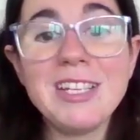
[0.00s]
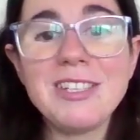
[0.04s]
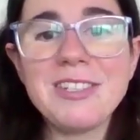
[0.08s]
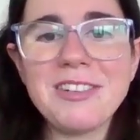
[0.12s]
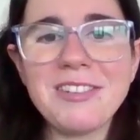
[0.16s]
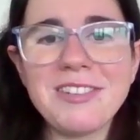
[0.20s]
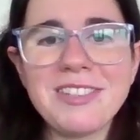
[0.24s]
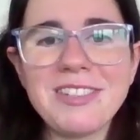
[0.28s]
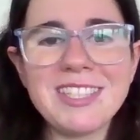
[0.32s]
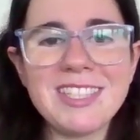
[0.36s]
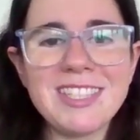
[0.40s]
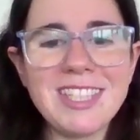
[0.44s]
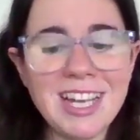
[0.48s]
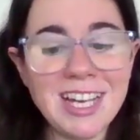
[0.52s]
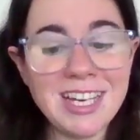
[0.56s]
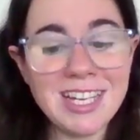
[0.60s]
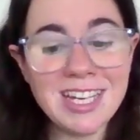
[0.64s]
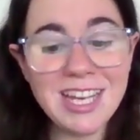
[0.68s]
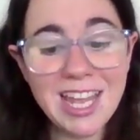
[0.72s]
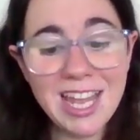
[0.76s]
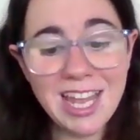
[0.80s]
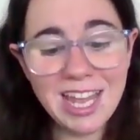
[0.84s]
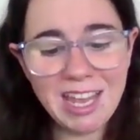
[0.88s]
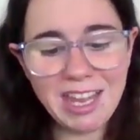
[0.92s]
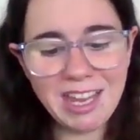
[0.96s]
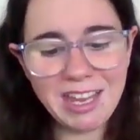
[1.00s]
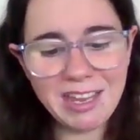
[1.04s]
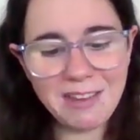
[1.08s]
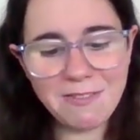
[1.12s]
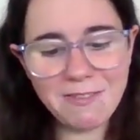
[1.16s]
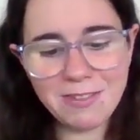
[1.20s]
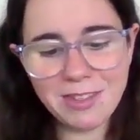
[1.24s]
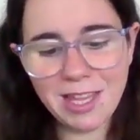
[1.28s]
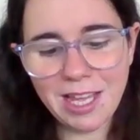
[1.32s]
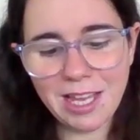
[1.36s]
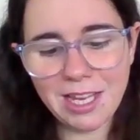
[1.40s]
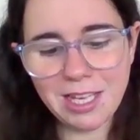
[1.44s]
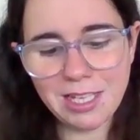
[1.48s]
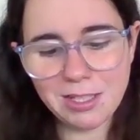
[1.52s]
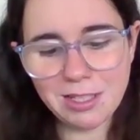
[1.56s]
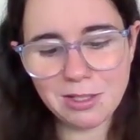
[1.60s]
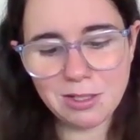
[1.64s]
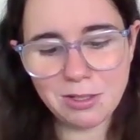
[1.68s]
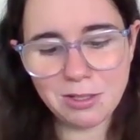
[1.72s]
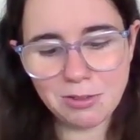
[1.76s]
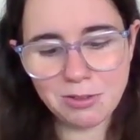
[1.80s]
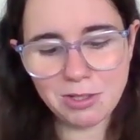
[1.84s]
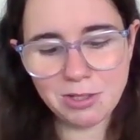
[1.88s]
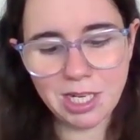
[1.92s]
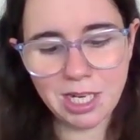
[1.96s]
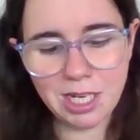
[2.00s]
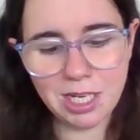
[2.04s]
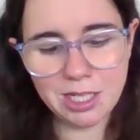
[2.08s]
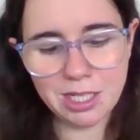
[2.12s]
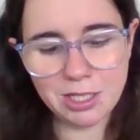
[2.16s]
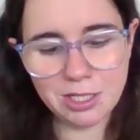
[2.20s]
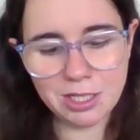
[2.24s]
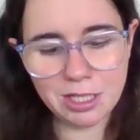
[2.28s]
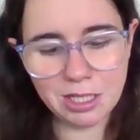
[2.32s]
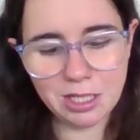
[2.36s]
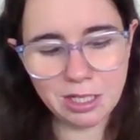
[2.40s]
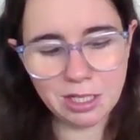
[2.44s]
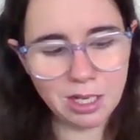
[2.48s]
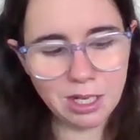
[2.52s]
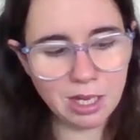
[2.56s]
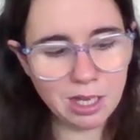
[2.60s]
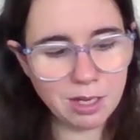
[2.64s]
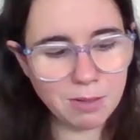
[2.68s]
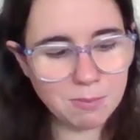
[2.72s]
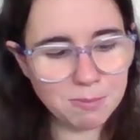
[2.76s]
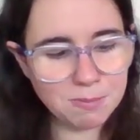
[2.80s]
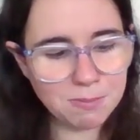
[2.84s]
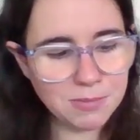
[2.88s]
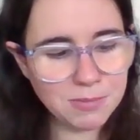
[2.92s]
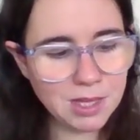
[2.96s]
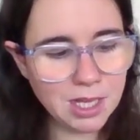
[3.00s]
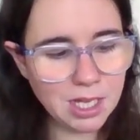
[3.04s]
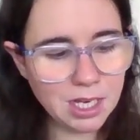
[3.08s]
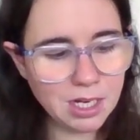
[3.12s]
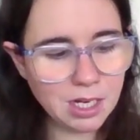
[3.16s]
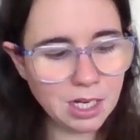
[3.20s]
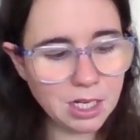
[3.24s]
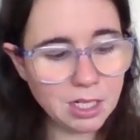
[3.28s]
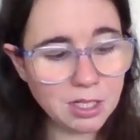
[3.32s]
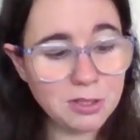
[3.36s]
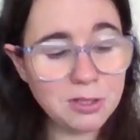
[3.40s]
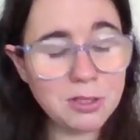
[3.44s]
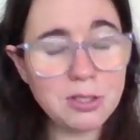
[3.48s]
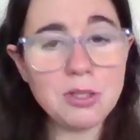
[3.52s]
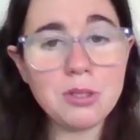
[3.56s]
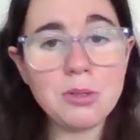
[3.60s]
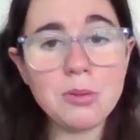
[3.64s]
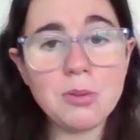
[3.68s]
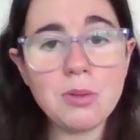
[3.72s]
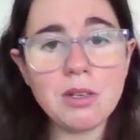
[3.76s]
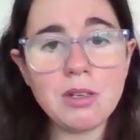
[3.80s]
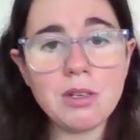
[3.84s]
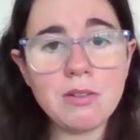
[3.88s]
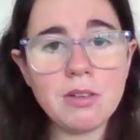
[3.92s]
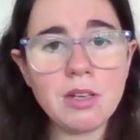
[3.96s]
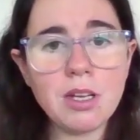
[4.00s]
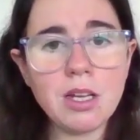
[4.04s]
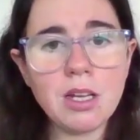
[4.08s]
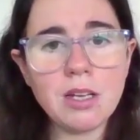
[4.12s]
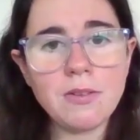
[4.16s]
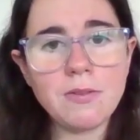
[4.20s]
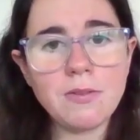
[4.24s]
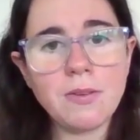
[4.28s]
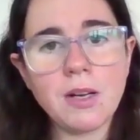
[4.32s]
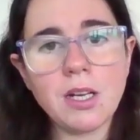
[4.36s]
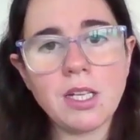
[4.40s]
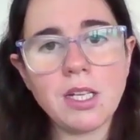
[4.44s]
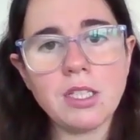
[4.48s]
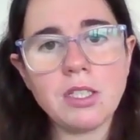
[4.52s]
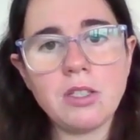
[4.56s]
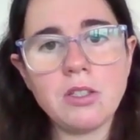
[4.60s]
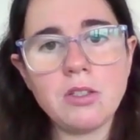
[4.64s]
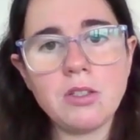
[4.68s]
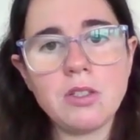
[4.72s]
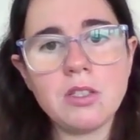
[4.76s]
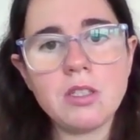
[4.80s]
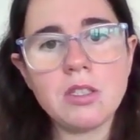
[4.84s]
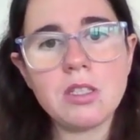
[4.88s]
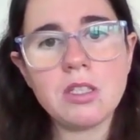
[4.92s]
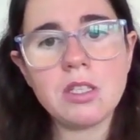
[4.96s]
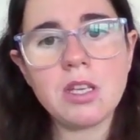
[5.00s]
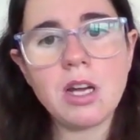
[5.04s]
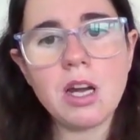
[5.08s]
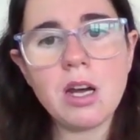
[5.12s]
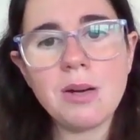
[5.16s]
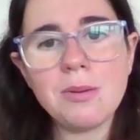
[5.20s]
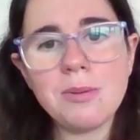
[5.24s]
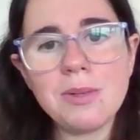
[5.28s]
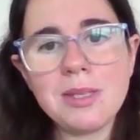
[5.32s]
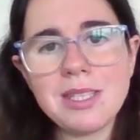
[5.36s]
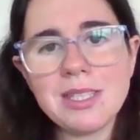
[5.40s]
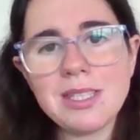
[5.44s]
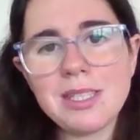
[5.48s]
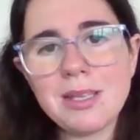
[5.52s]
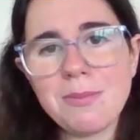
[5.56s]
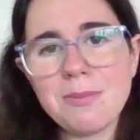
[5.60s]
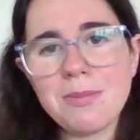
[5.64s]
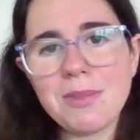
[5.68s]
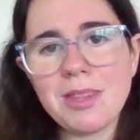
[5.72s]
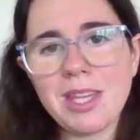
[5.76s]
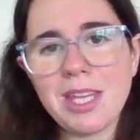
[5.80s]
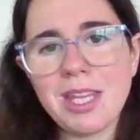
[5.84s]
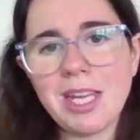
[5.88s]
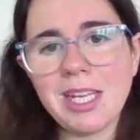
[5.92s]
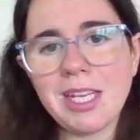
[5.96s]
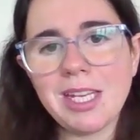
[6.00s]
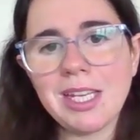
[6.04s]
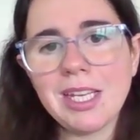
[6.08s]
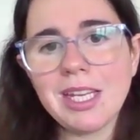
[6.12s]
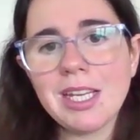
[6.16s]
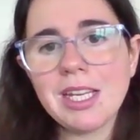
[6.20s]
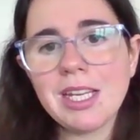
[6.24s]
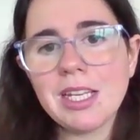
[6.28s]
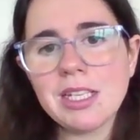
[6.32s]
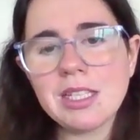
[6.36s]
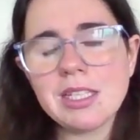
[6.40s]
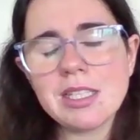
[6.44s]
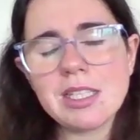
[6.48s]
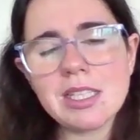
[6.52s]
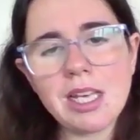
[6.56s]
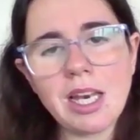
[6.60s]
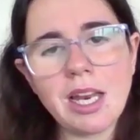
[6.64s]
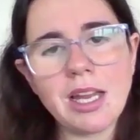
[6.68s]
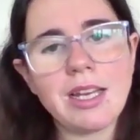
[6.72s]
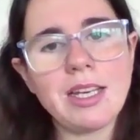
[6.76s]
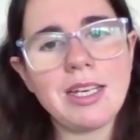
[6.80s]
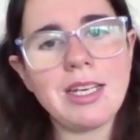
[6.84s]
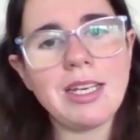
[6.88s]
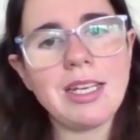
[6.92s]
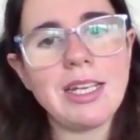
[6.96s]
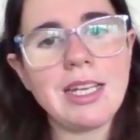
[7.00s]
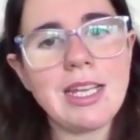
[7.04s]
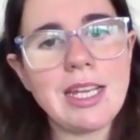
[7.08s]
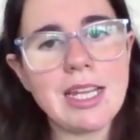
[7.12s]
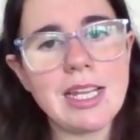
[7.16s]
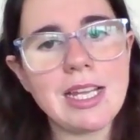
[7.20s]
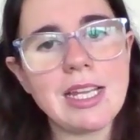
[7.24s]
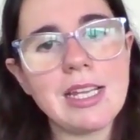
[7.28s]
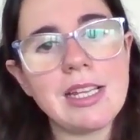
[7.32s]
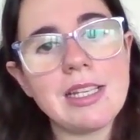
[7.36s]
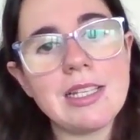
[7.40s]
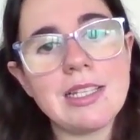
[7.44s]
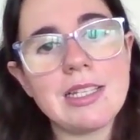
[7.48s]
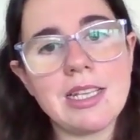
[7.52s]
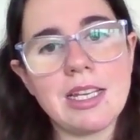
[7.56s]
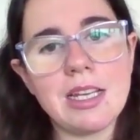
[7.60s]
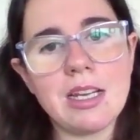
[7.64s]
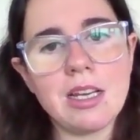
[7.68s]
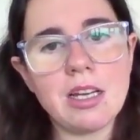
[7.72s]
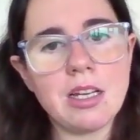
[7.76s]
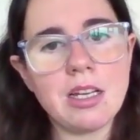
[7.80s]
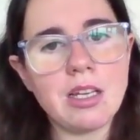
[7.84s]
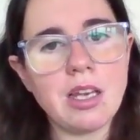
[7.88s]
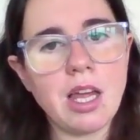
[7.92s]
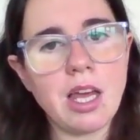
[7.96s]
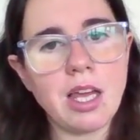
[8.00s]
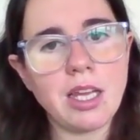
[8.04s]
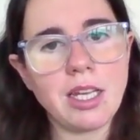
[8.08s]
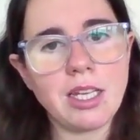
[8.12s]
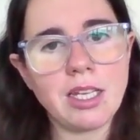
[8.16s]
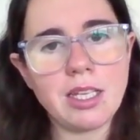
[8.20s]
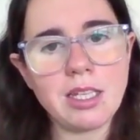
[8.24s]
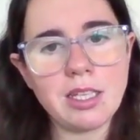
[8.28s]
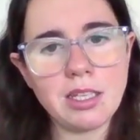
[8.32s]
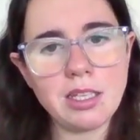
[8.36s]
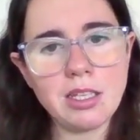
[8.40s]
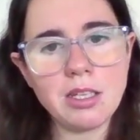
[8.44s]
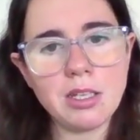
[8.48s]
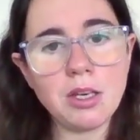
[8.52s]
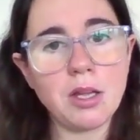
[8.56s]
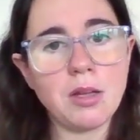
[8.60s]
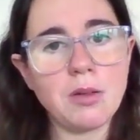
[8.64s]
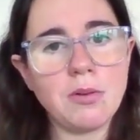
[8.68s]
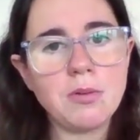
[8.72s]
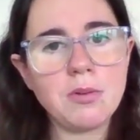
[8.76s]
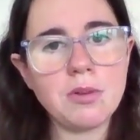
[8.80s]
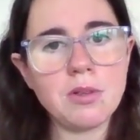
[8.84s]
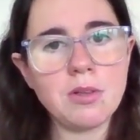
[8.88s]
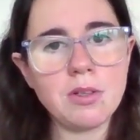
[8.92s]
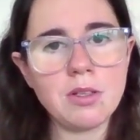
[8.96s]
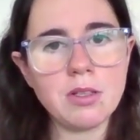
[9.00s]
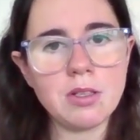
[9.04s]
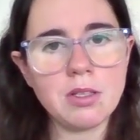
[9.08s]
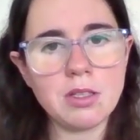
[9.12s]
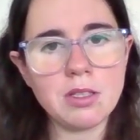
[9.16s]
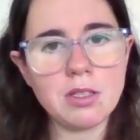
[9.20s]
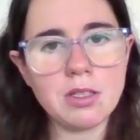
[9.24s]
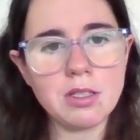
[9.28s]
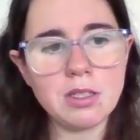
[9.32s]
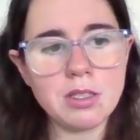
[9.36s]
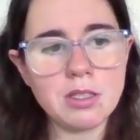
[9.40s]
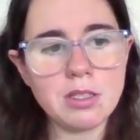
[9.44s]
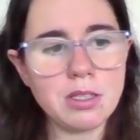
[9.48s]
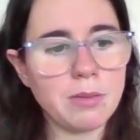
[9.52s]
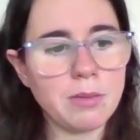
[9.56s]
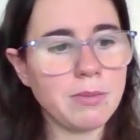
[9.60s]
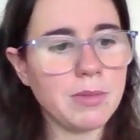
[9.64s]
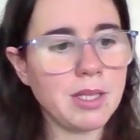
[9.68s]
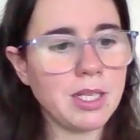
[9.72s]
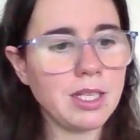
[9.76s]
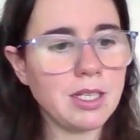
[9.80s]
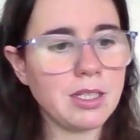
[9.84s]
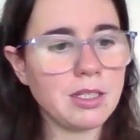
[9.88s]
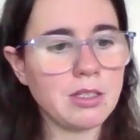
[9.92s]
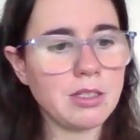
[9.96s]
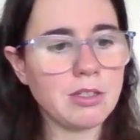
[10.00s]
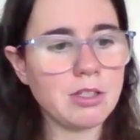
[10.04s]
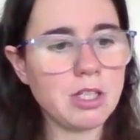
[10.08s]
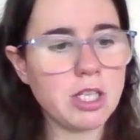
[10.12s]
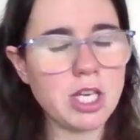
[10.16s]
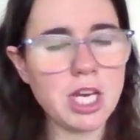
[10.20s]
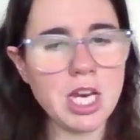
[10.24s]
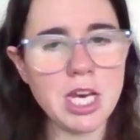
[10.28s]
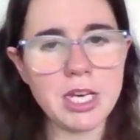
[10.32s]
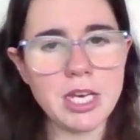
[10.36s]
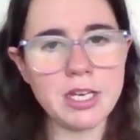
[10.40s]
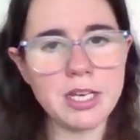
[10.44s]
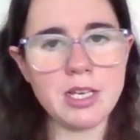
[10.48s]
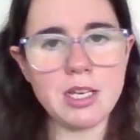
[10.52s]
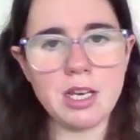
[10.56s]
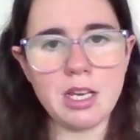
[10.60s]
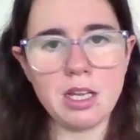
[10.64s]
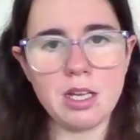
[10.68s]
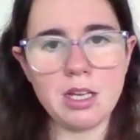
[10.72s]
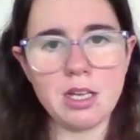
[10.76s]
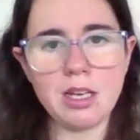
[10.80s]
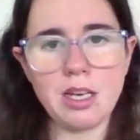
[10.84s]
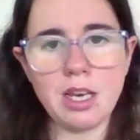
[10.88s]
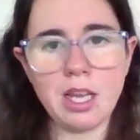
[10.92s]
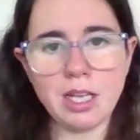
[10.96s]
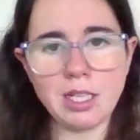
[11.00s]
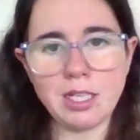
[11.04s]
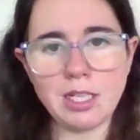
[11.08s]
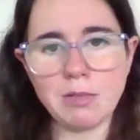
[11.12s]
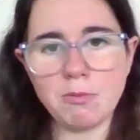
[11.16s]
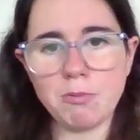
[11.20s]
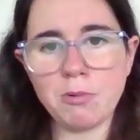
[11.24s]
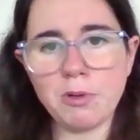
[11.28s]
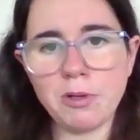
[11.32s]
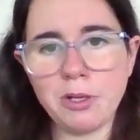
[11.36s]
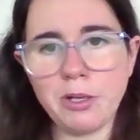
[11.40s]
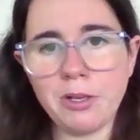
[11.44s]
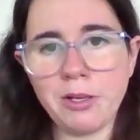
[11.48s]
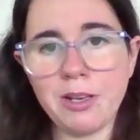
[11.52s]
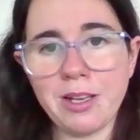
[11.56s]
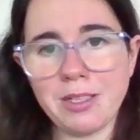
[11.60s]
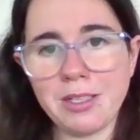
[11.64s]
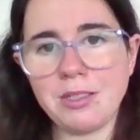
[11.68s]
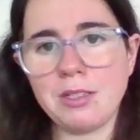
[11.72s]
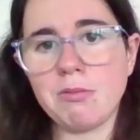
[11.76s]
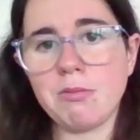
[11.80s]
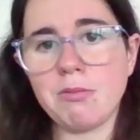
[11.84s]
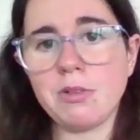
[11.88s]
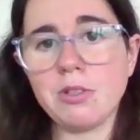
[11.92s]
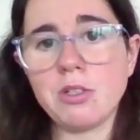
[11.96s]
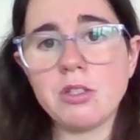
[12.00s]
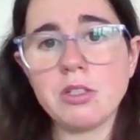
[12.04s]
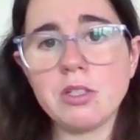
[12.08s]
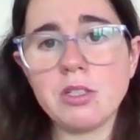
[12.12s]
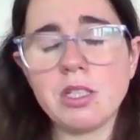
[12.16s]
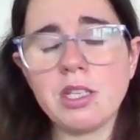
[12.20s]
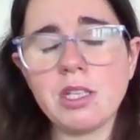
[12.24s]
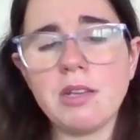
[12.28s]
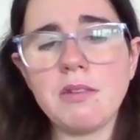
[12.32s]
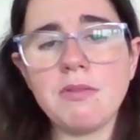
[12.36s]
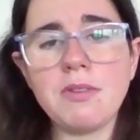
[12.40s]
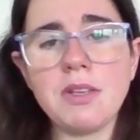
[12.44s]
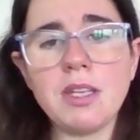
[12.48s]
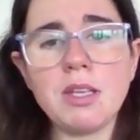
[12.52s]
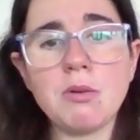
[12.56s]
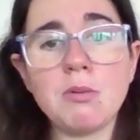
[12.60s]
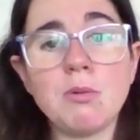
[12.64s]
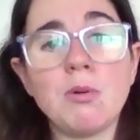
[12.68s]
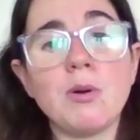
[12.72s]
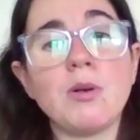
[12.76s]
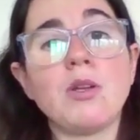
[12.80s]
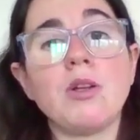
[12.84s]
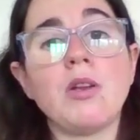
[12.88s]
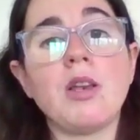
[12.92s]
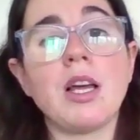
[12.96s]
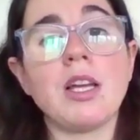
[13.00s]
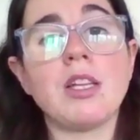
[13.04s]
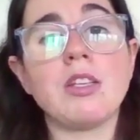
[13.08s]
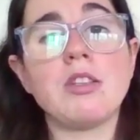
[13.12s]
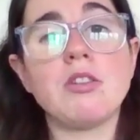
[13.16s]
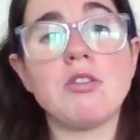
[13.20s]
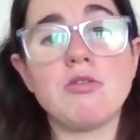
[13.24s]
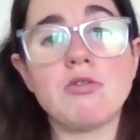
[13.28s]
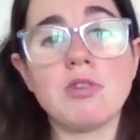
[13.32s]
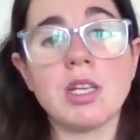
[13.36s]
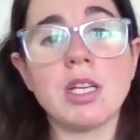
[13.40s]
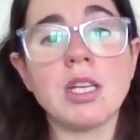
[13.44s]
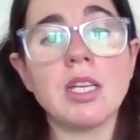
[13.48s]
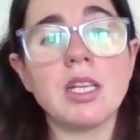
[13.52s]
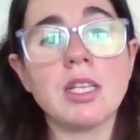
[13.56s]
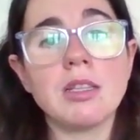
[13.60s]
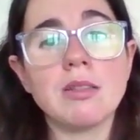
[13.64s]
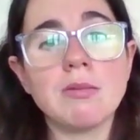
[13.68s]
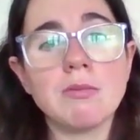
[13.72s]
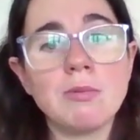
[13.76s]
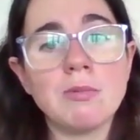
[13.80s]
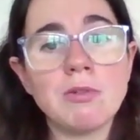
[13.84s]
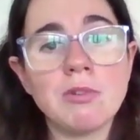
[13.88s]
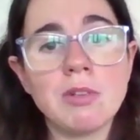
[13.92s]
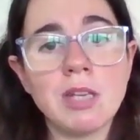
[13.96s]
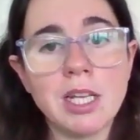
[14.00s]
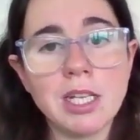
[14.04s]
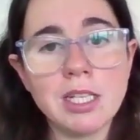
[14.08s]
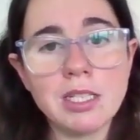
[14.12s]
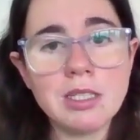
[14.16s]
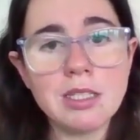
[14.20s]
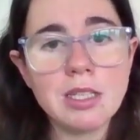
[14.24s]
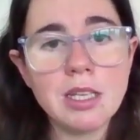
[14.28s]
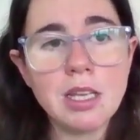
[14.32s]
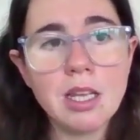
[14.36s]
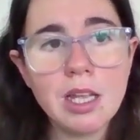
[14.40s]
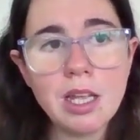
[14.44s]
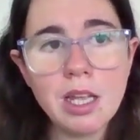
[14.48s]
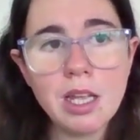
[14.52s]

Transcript: Jokes aside, if that is too challenging, then I do advise you to start with something slightly easier, like, you know, something gentler, like what you like to watch on TV or what you like to drink in the mornings,